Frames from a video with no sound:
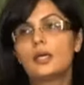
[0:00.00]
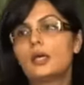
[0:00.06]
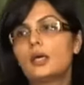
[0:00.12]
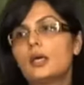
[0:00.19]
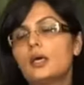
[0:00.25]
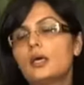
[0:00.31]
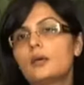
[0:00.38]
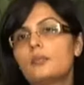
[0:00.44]

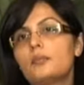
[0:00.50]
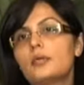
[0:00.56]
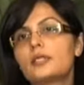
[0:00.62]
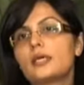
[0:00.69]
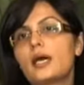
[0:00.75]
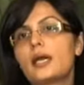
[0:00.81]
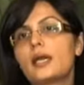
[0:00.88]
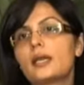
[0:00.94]
But
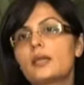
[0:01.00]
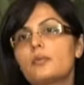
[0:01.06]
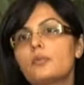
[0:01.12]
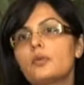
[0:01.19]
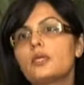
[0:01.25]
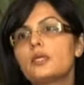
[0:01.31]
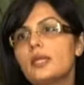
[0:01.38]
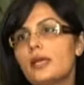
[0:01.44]
I
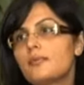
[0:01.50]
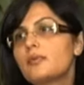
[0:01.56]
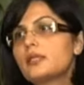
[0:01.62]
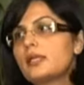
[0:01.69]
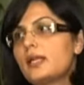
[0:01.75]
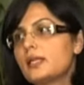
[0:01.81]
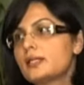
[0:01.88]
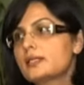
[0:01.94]
would
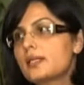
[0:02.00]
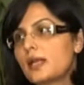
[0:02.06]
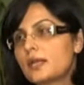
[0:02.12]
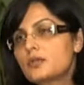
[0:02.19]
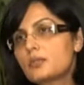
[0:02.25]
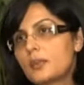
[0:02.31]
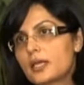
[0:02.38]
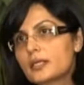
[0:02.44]
nevertheless like
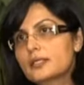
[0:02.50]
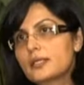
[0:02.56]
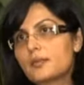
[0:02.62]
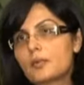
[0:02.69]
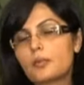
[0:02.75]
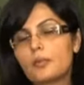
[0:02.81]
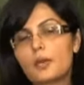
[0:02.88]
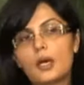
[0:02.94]
to make some
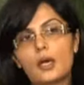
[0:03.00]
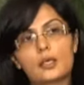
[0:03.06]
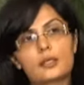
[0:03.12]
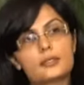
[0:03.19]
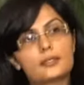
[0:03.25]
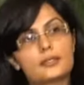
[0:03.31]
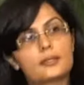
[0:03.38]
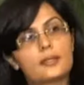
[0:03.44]
remarks.